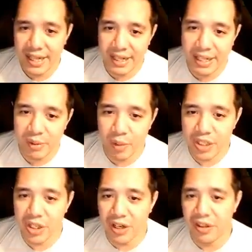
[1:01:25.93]

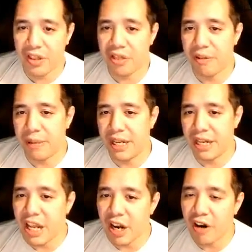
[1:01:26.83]
which of
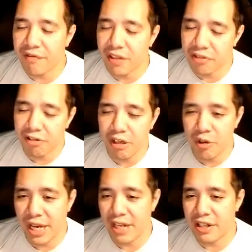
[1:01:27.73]
the of the 3
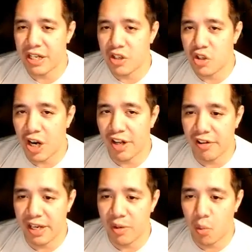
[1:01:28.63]
get, there's
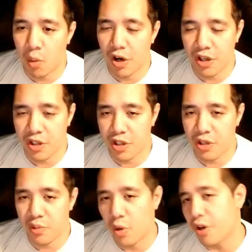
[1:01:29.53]
generally one
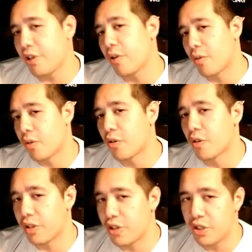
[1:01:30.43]

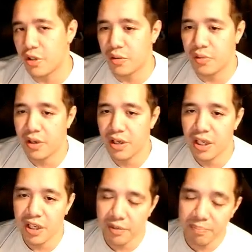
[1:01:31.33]
or two
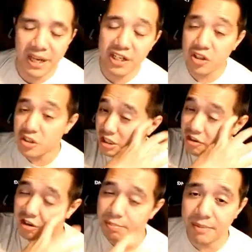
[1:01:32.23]
major sets.
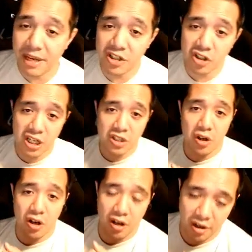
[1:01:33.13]
To me, major sets
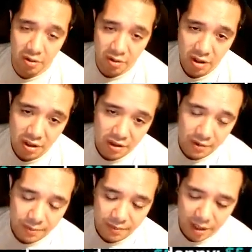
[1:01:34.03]
are
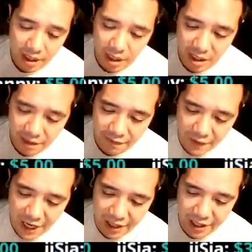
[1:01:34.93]

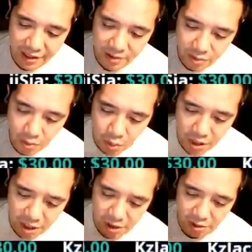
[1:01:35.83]
Violent,
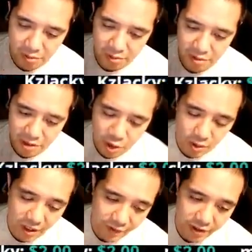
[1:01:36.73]
Will,
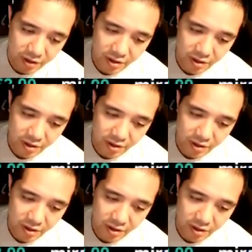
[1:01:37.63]
Swift,